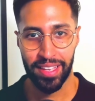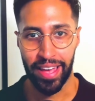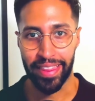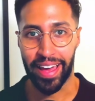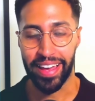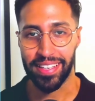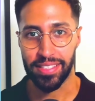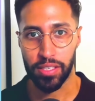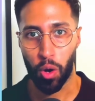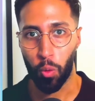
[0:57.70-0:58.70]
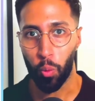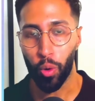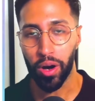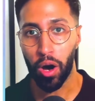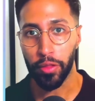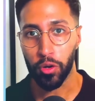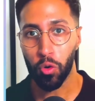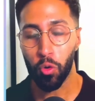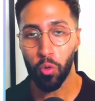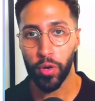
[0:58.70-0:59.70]
And that is, what are the
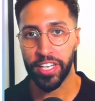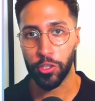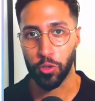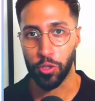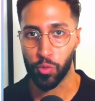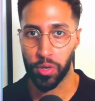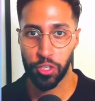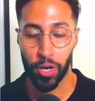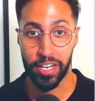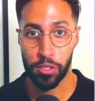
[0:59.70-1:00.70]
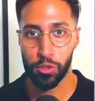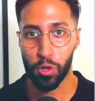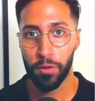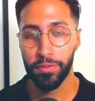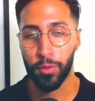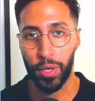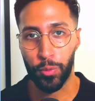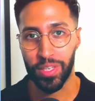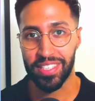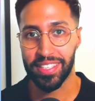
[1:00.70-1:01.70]
core issues we're trying to solve when
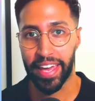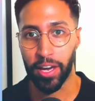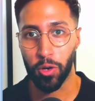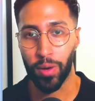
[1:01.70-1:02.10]
we scale